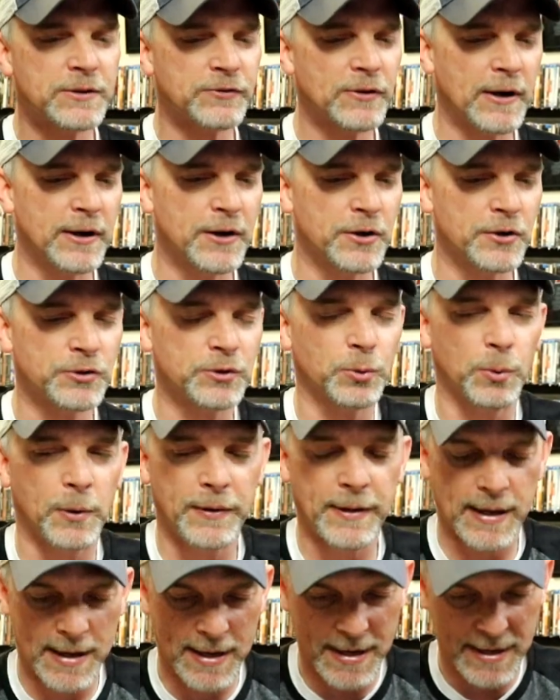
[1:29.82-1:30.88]
this right here is the
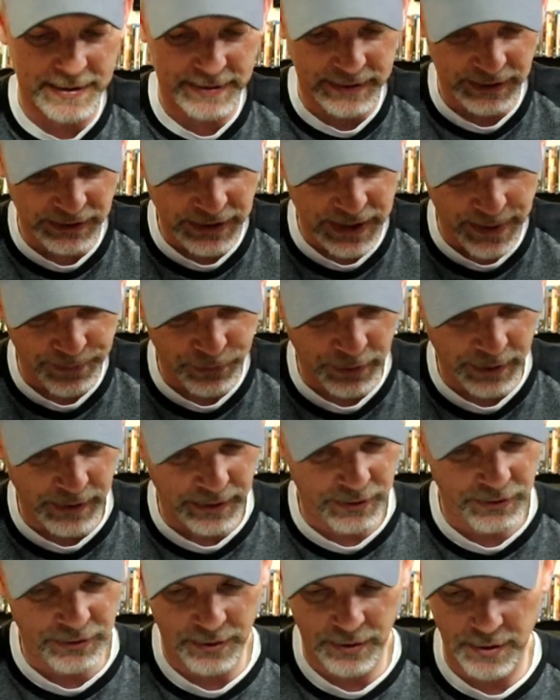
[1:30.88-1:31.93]
one that has the chapter
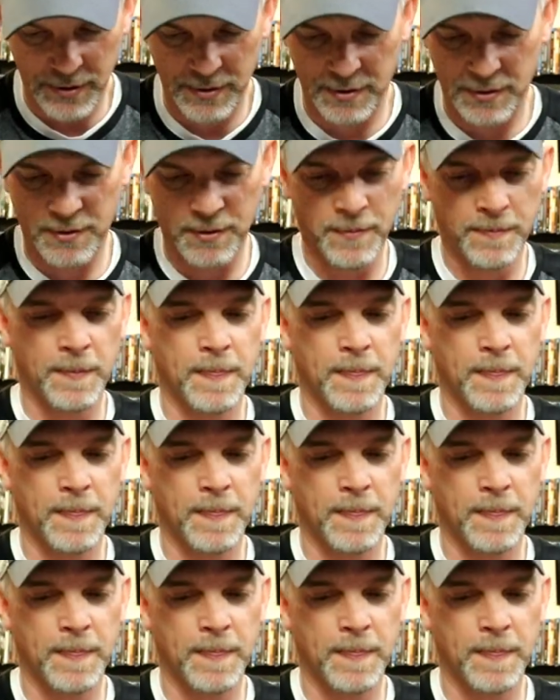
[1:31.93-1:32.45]
insert.